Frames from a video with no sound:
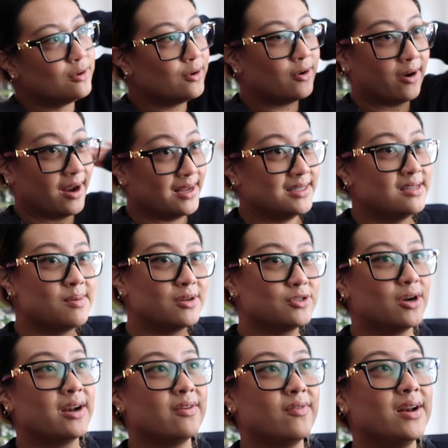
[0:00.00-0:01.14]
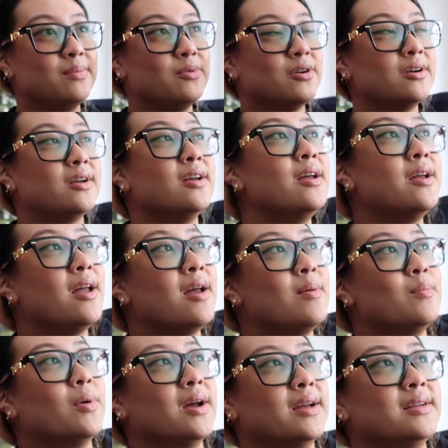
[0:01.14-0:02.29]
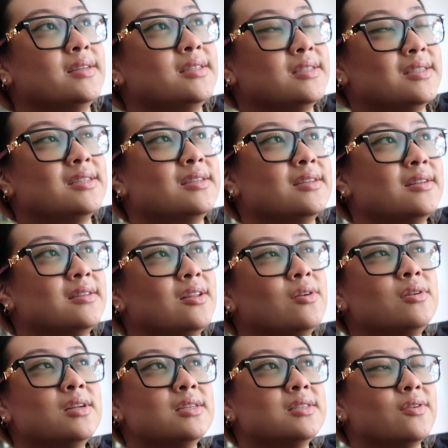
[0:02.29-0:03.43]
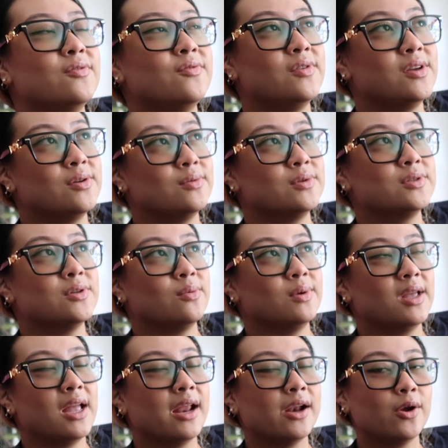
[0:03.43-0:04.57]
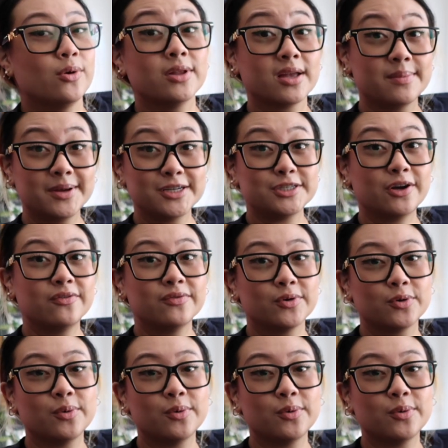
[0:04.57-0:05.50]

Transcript: go crazy about trying to find a book, but there is a few, so we can go look at my shelf real